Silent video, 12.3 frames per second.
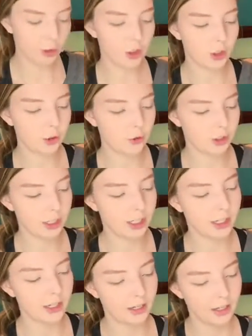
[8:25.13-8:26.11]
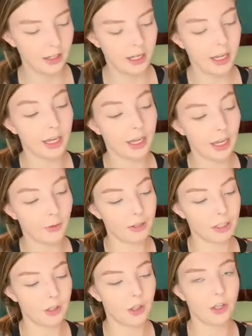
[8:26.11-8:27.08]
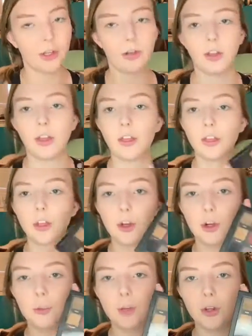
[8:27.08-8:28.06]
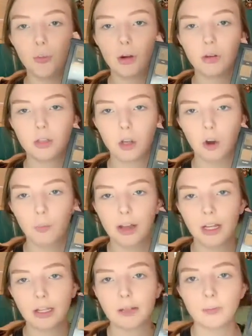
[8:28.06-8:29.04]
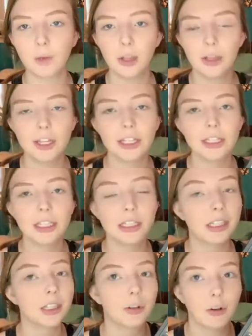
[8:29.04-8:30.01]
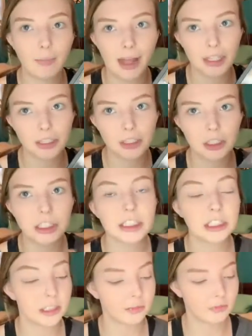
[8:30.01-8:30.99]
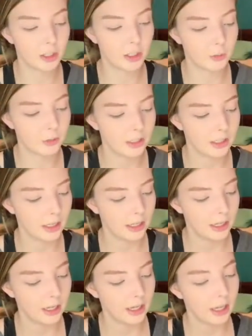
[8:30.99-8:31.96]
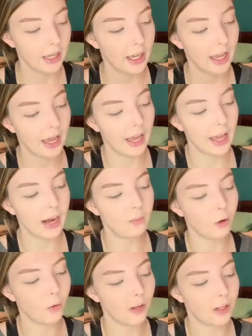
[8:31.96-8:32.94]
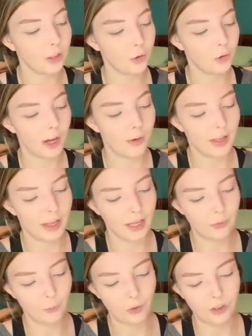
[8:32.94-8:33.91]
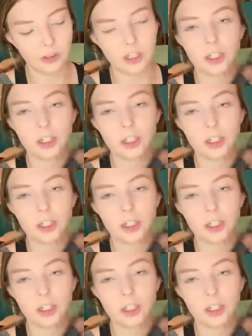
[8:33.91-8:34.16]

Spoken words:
to use it and go into the Huda Beauty Rose Gold palette. This isn't the remastered, this is the first one. And I'm going to go in with the